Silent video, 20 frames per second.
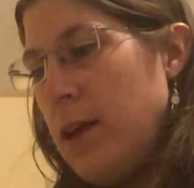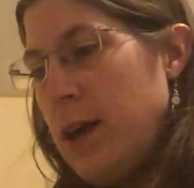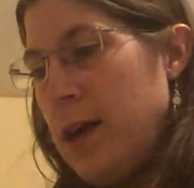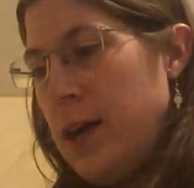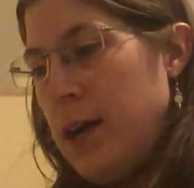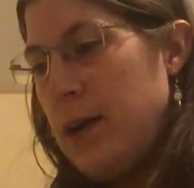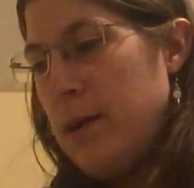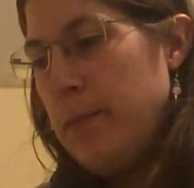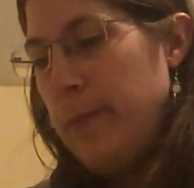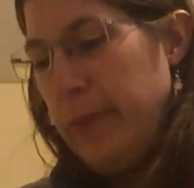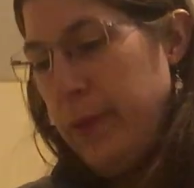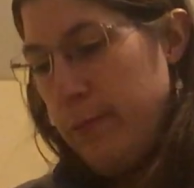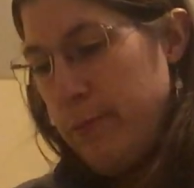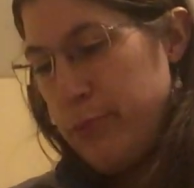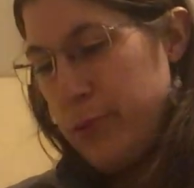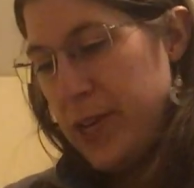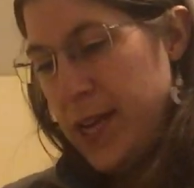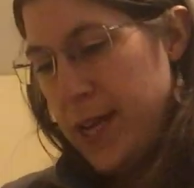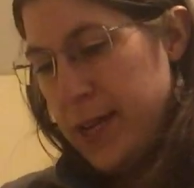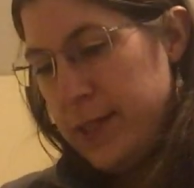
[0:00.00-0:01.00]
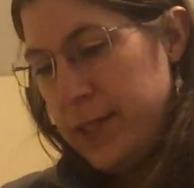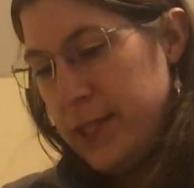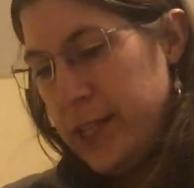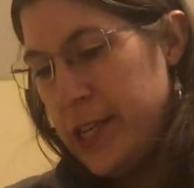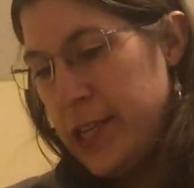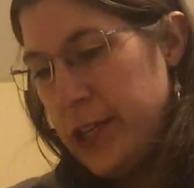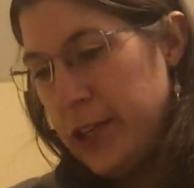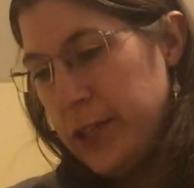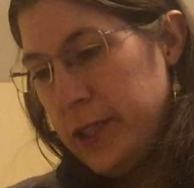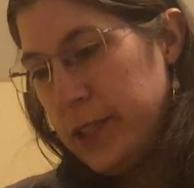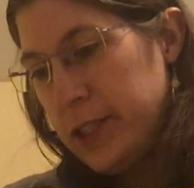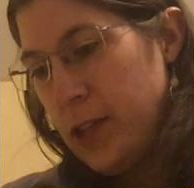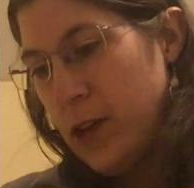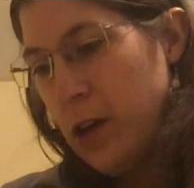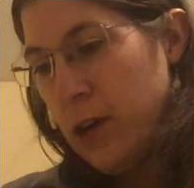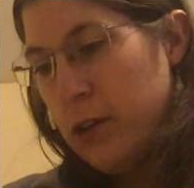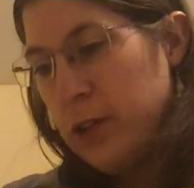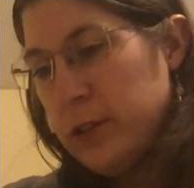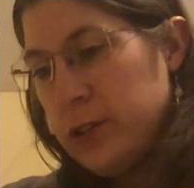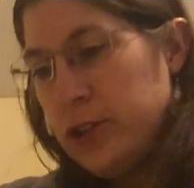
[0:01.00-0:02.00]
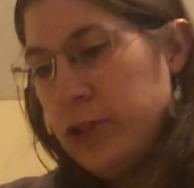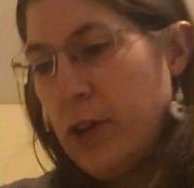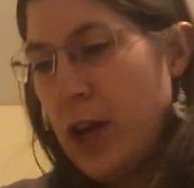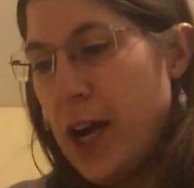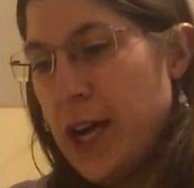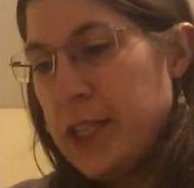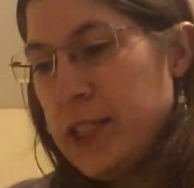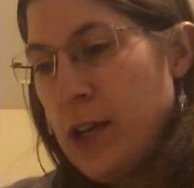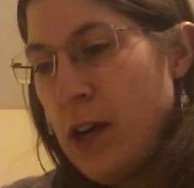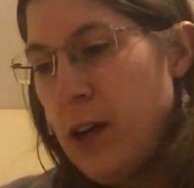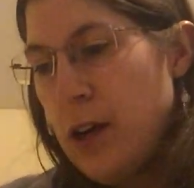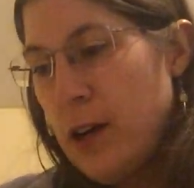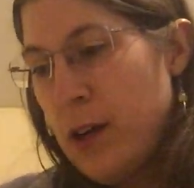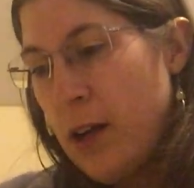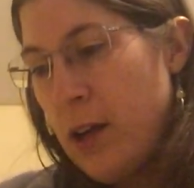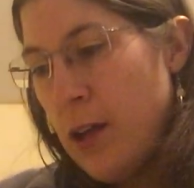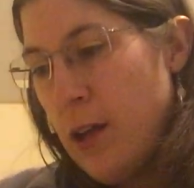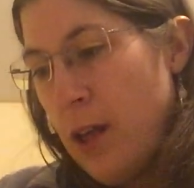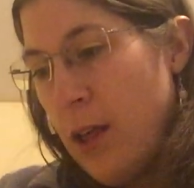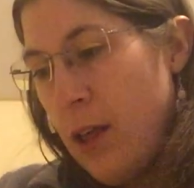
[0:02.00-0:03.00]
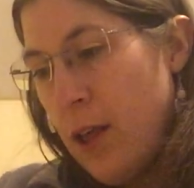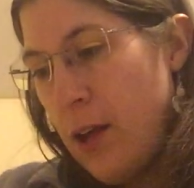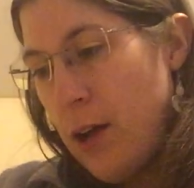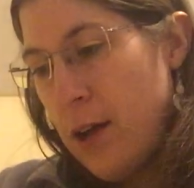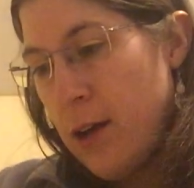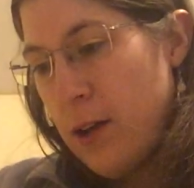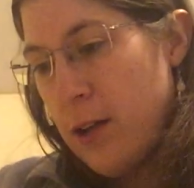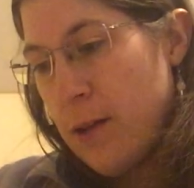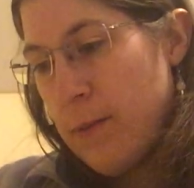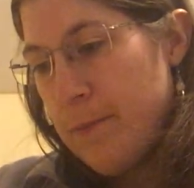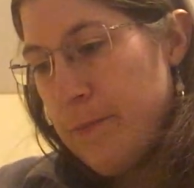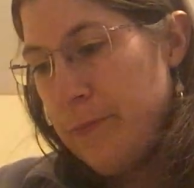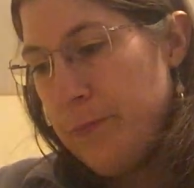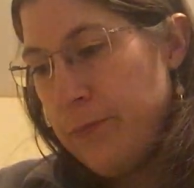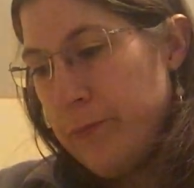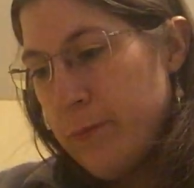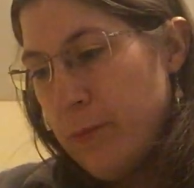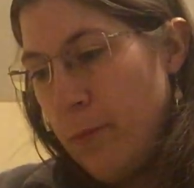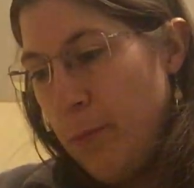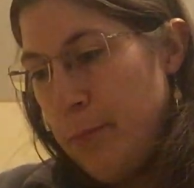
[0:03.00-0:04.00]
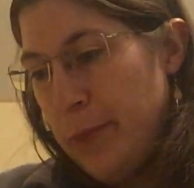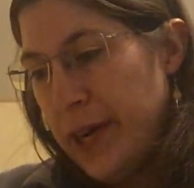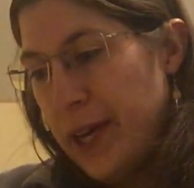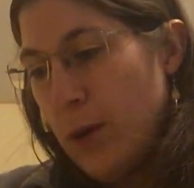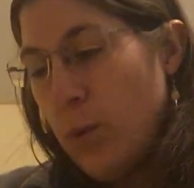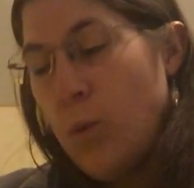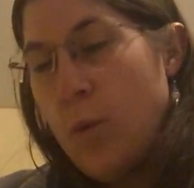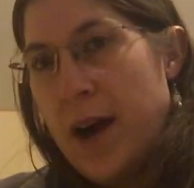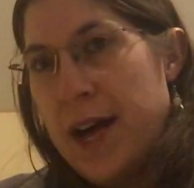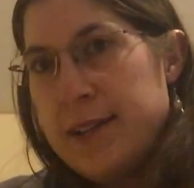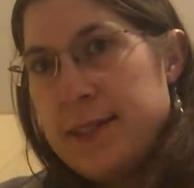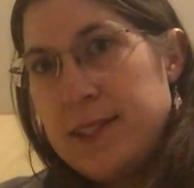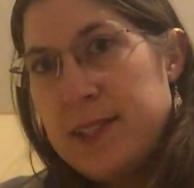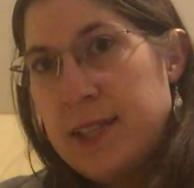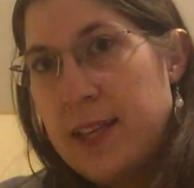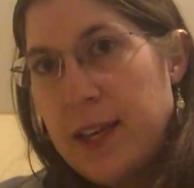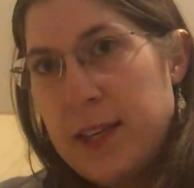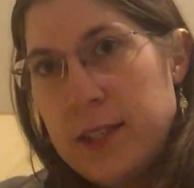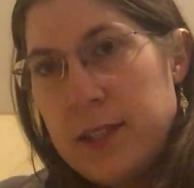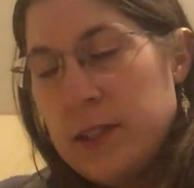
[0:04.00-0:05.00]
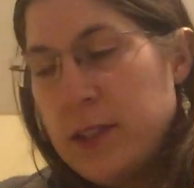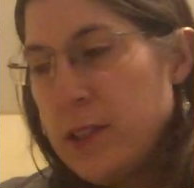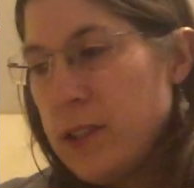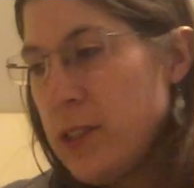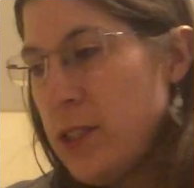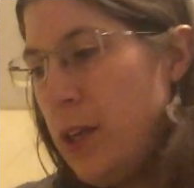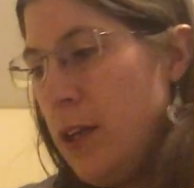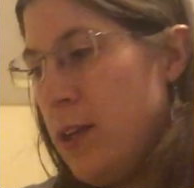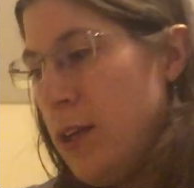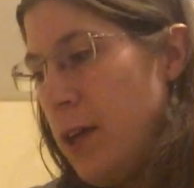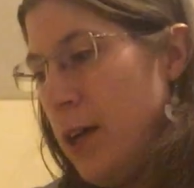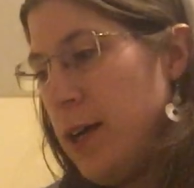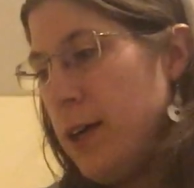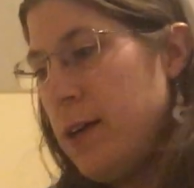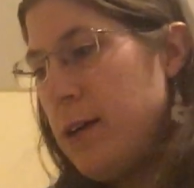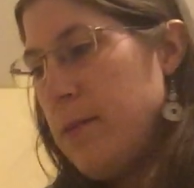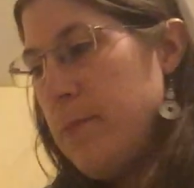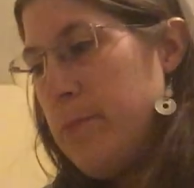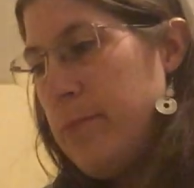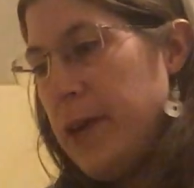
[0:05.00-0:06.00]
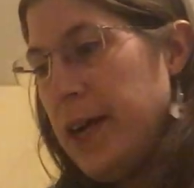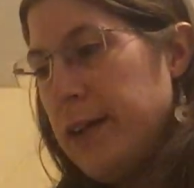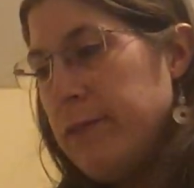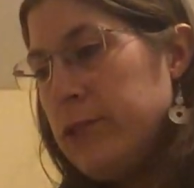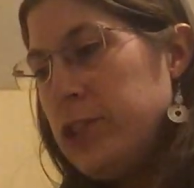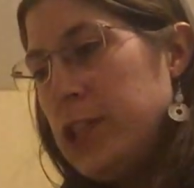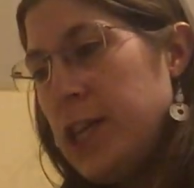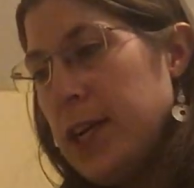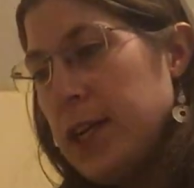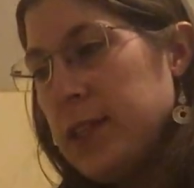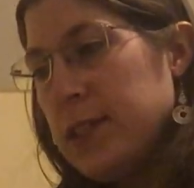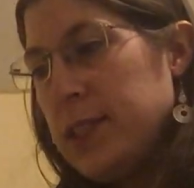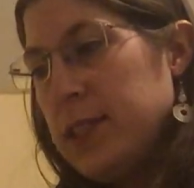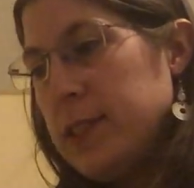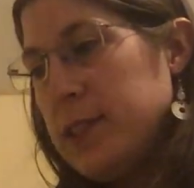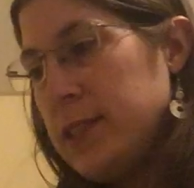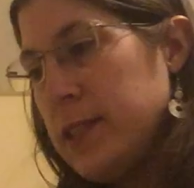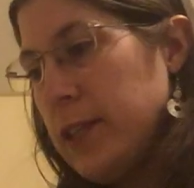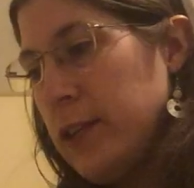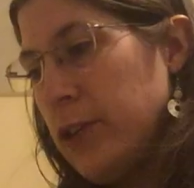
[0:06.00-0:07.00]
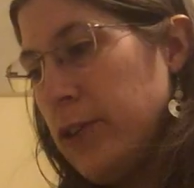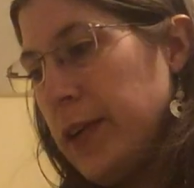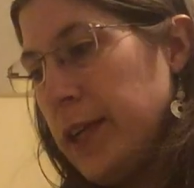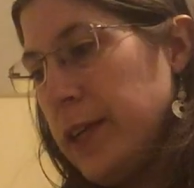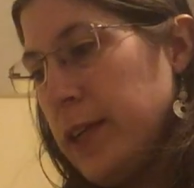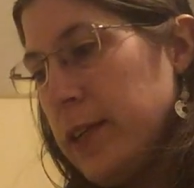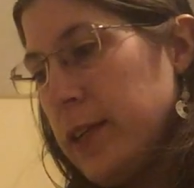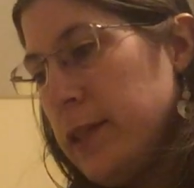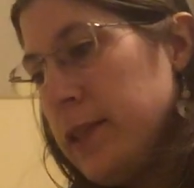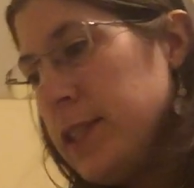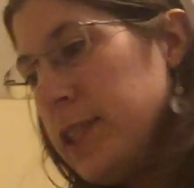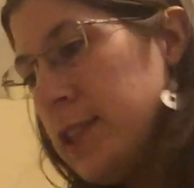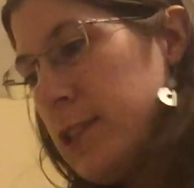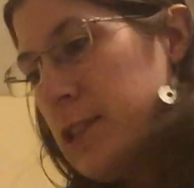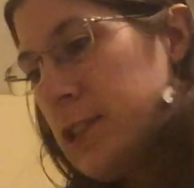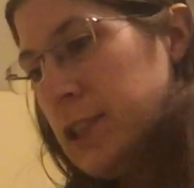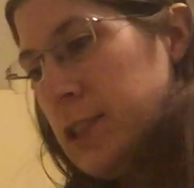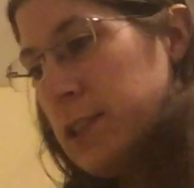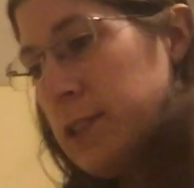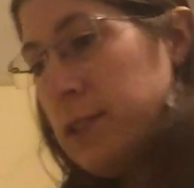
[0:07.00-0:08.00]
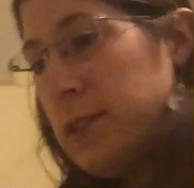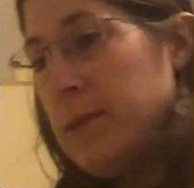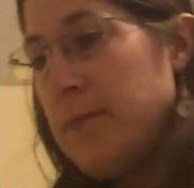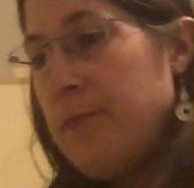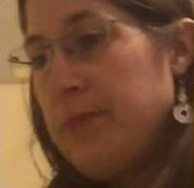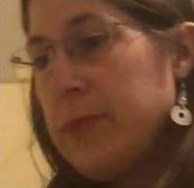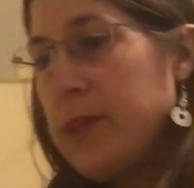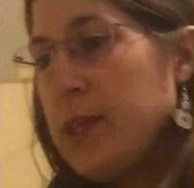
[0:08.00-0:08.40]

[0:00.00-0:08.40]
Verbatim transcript: Um, the brand here is called Dry Dock um, by Wet Skins. Um, I've checked, it's in great condition.